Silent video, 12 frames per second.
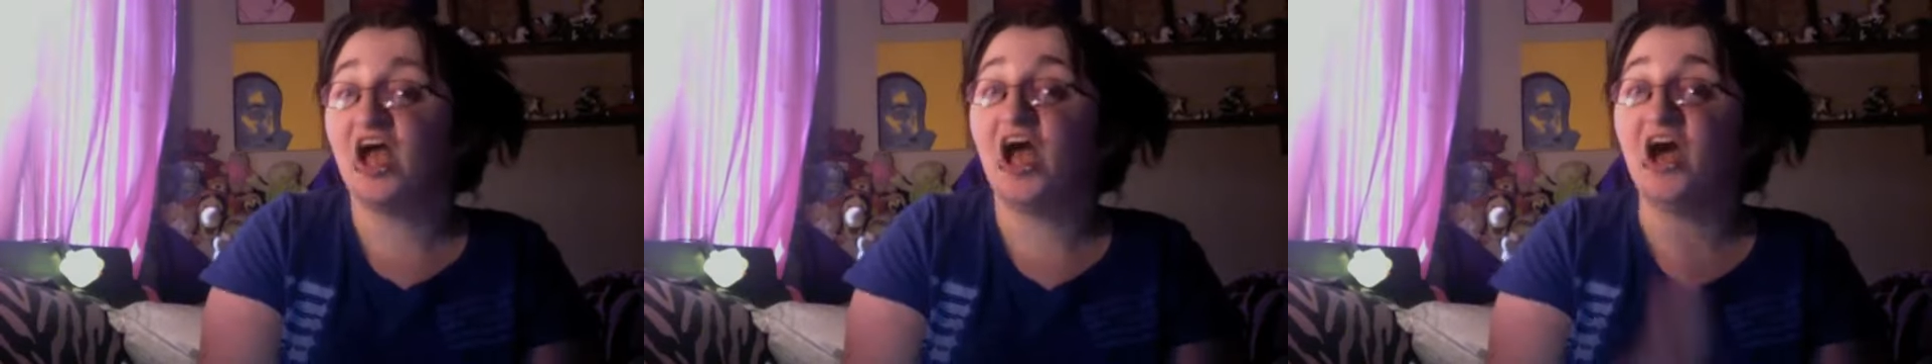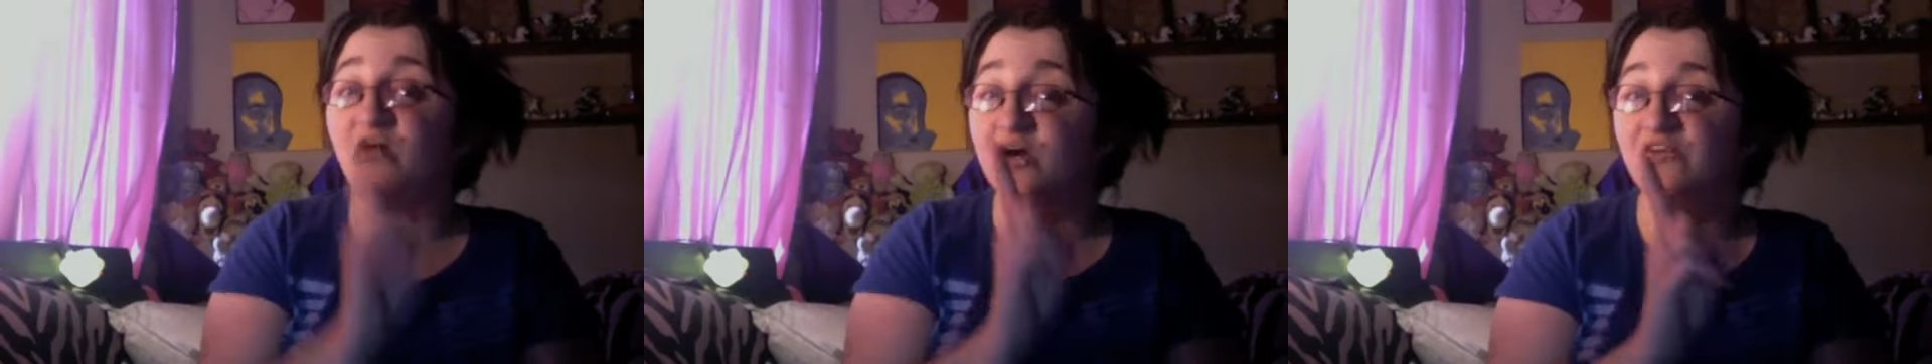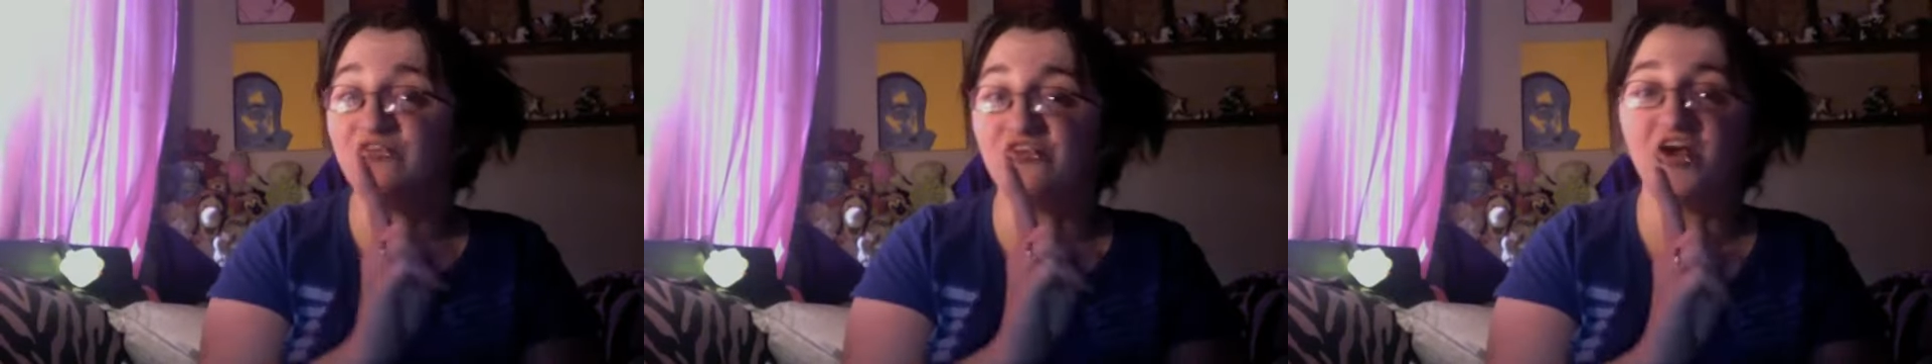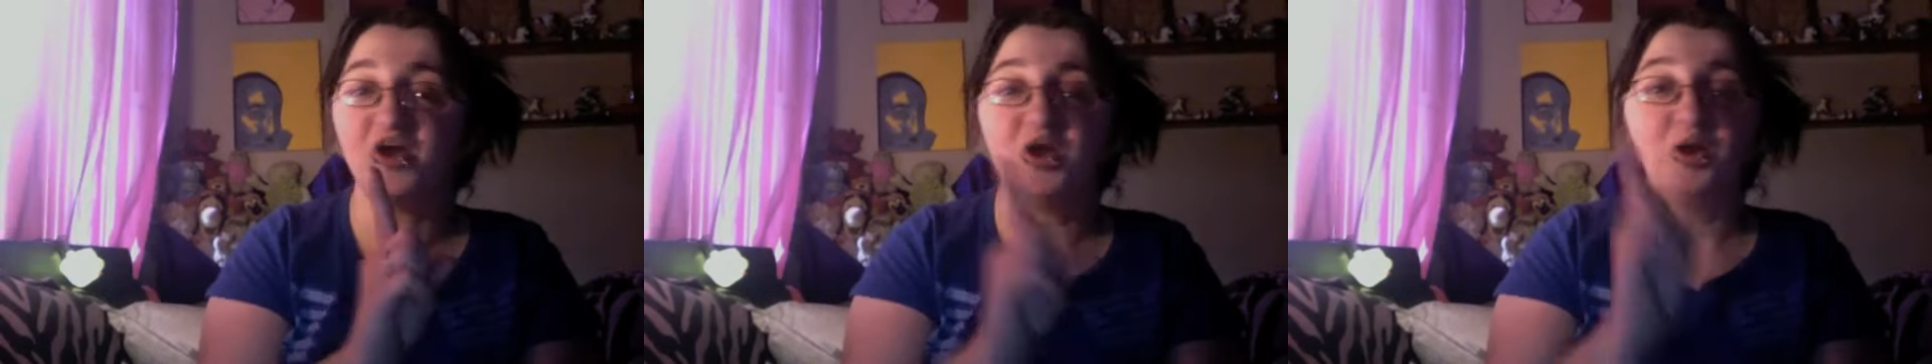
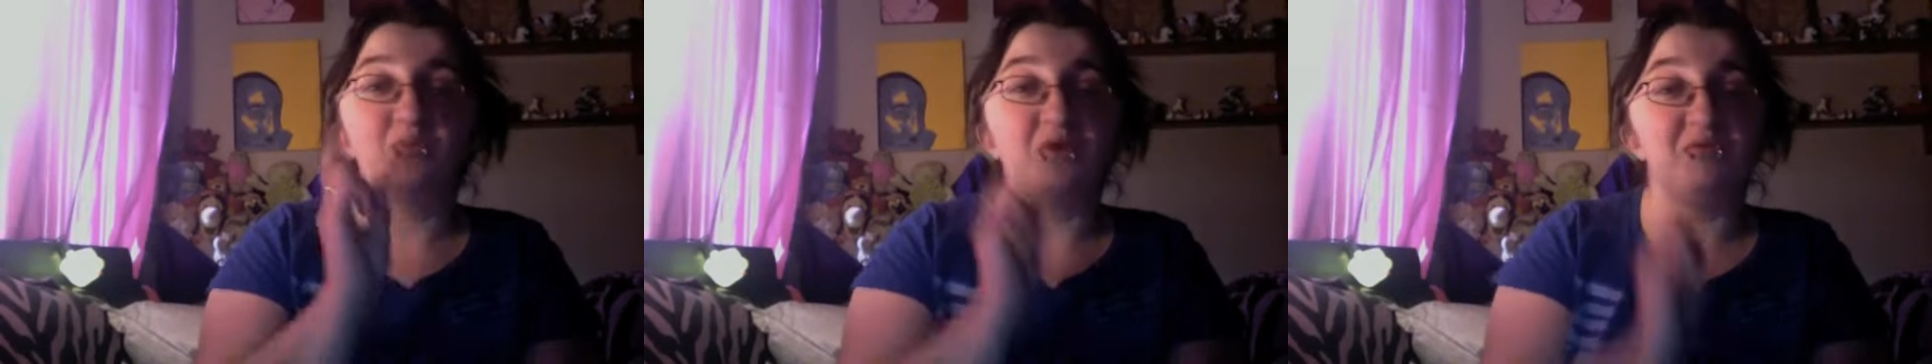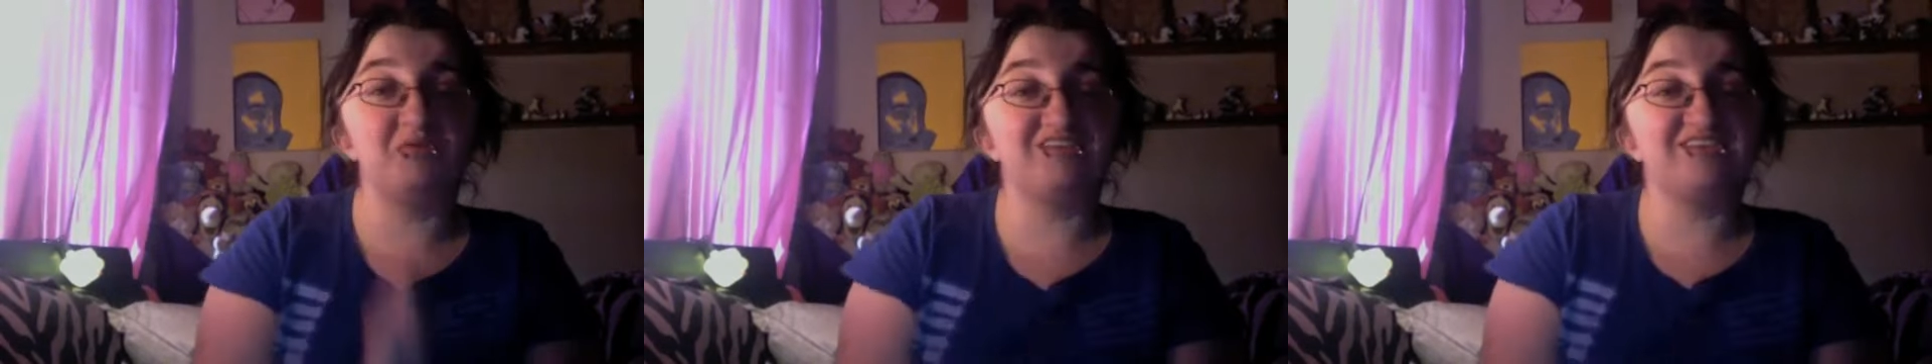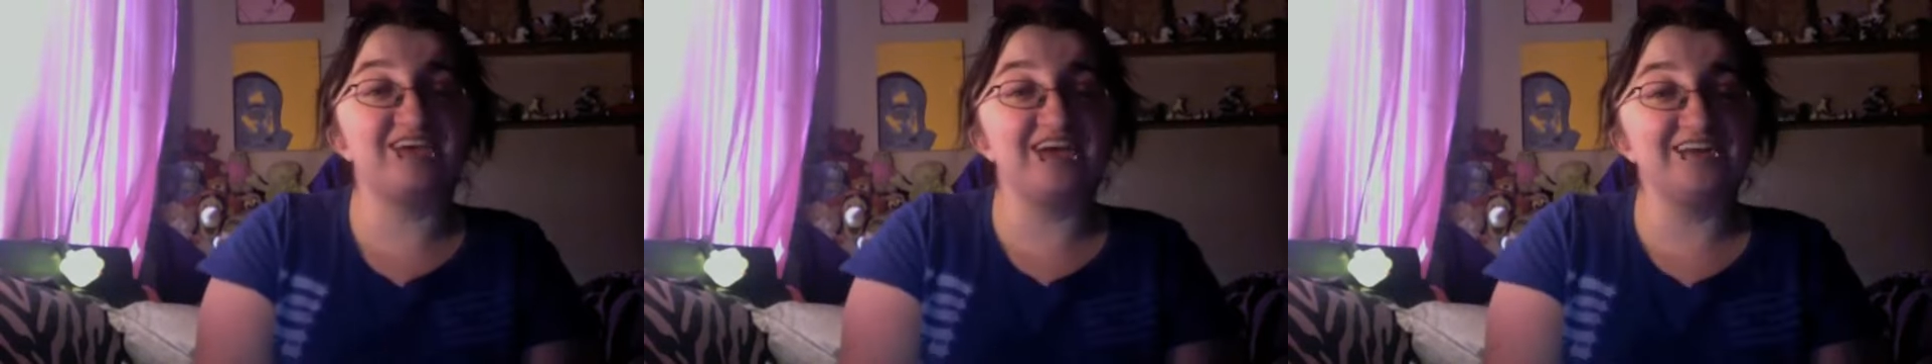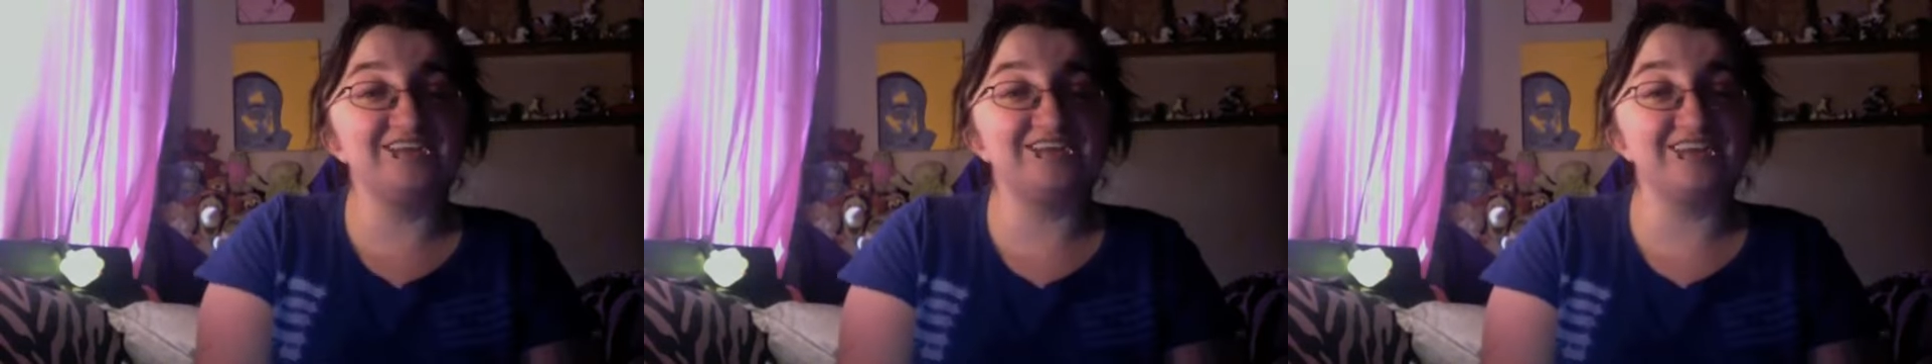However, babies can